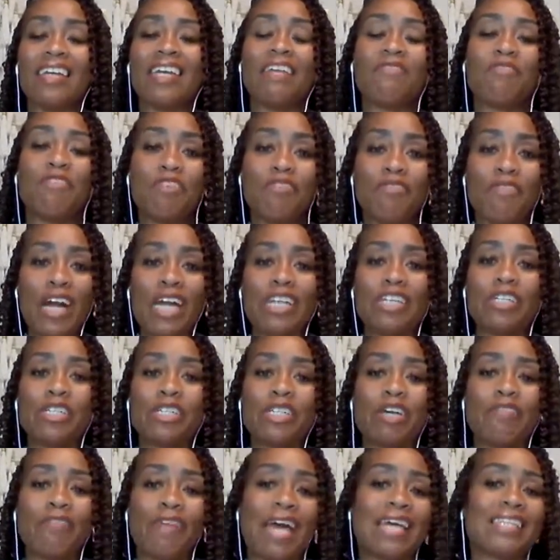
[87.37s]
If you find
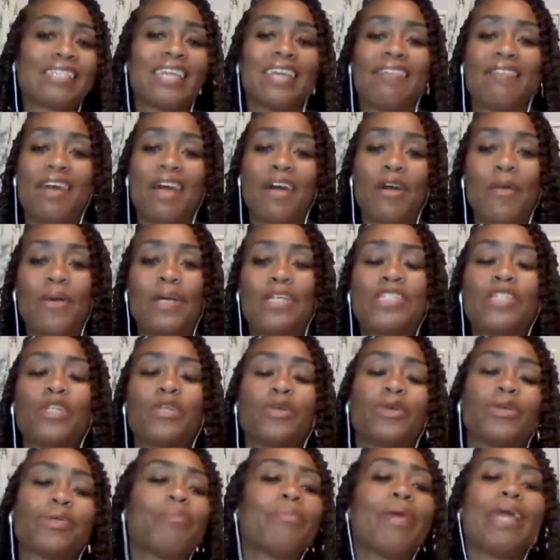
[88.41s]
yourself asking that
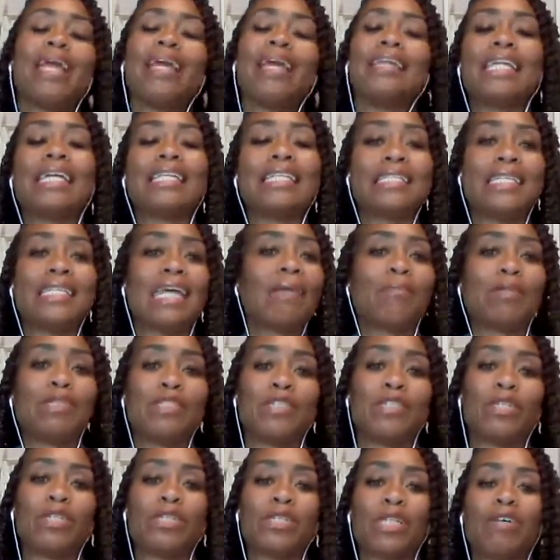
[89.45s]
question or making that statement
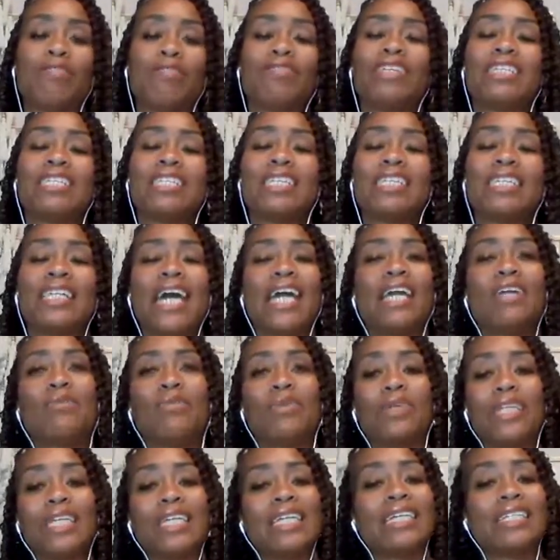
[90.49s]
to yourself, then tonight
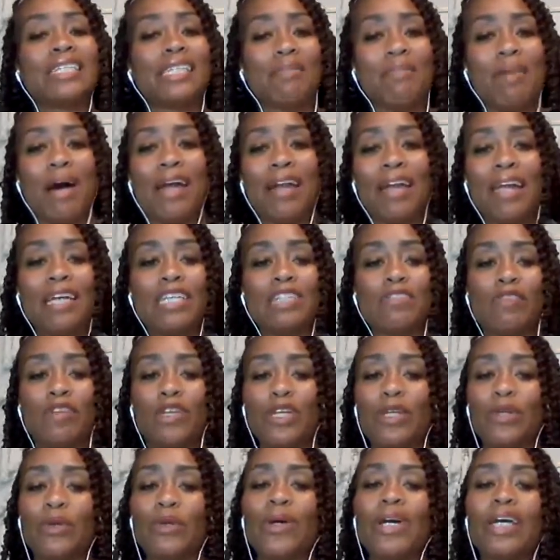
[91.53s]
really is the podcast for
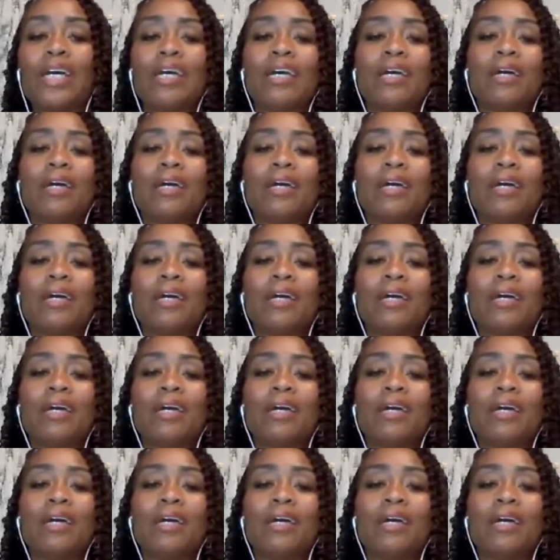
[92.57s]
you,